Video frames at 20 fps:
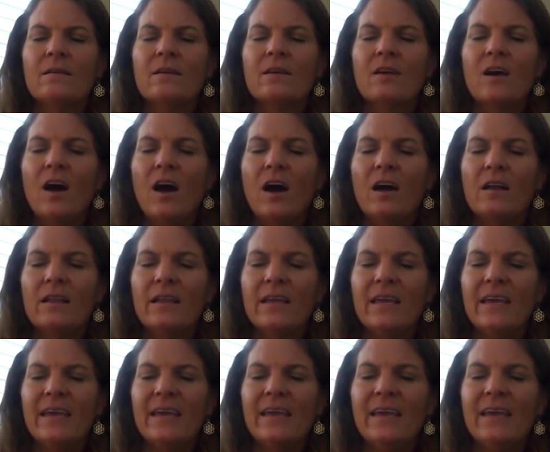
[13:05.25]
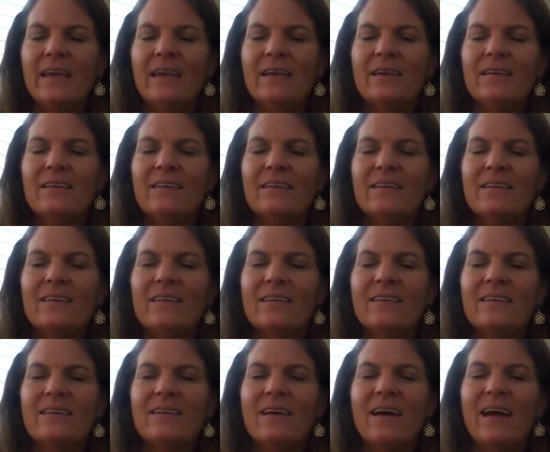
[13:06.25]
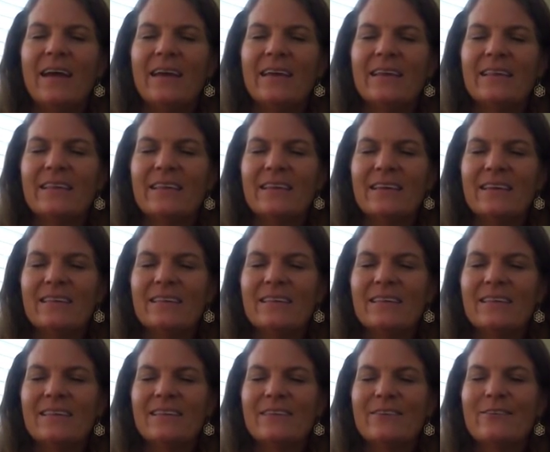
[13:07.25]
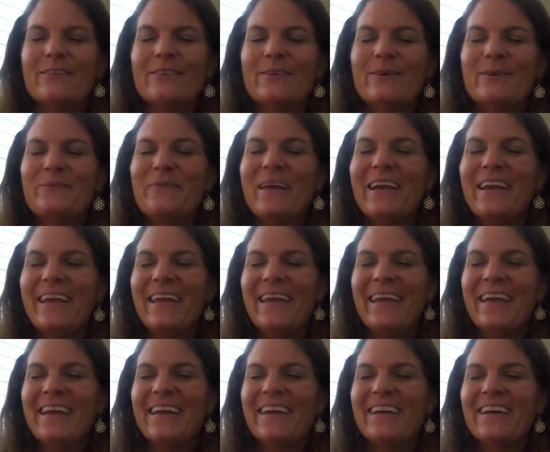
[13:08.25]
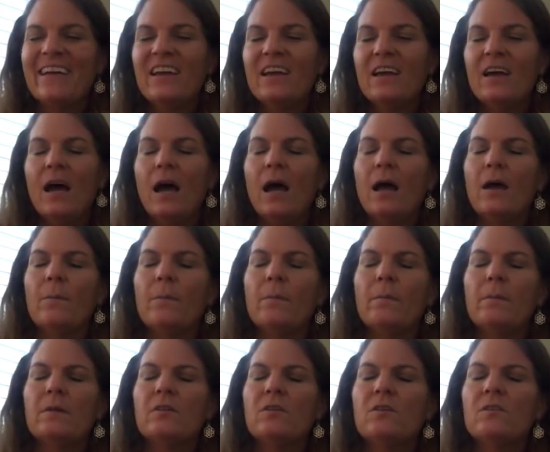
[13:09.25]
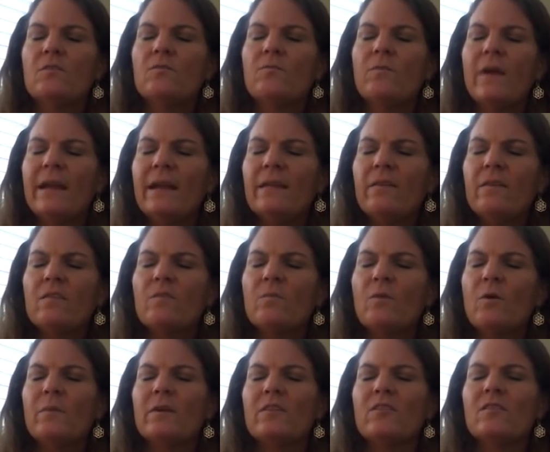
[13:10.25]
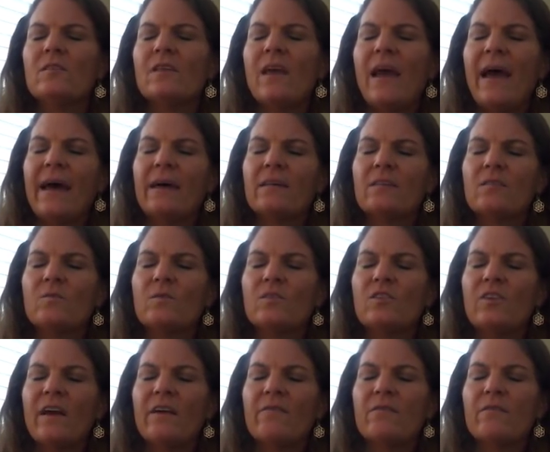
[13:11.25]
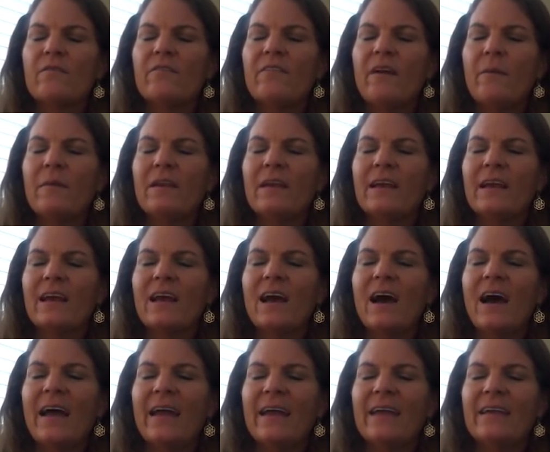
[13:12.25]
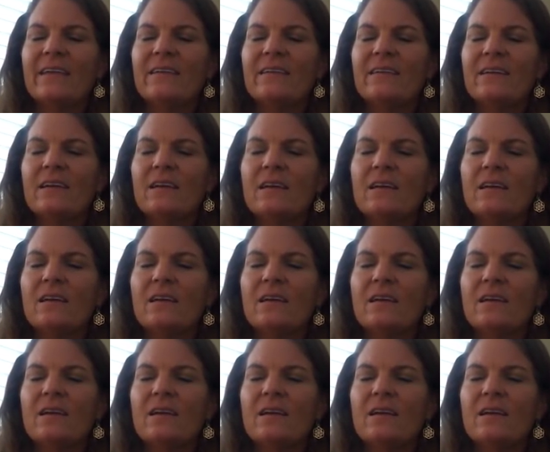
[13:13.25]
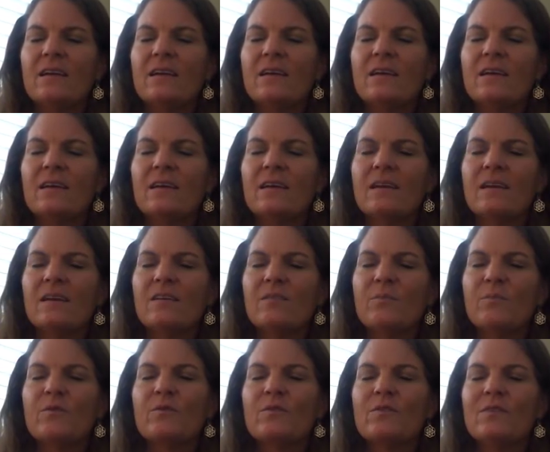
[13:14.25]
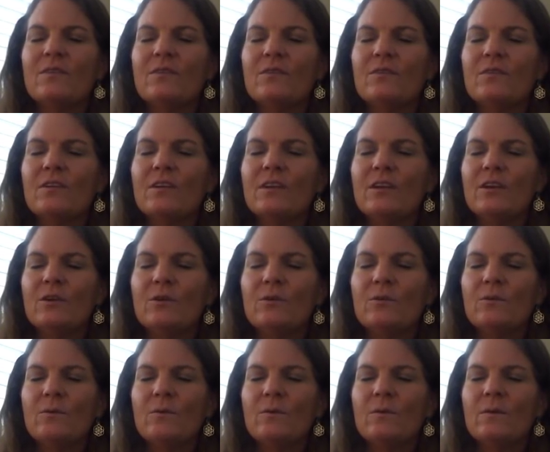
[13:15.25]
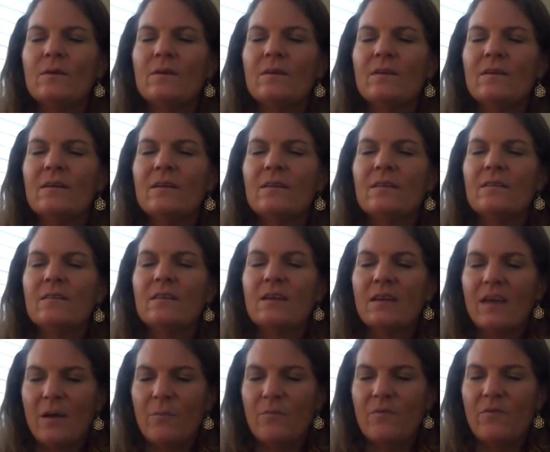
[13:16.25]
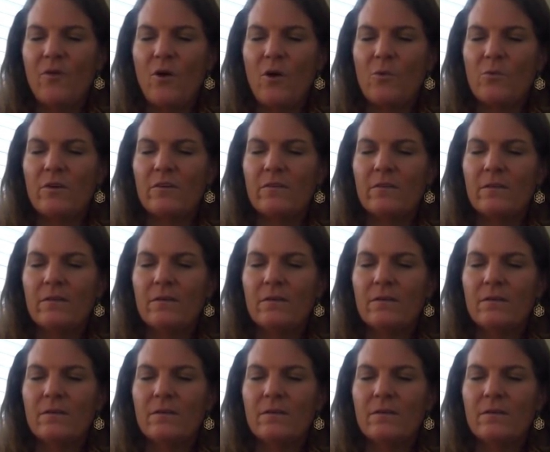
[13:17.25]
Kali, Isis. There's so many. But just right in this moment, just ask whichever feminine guide is personal to you to come forward.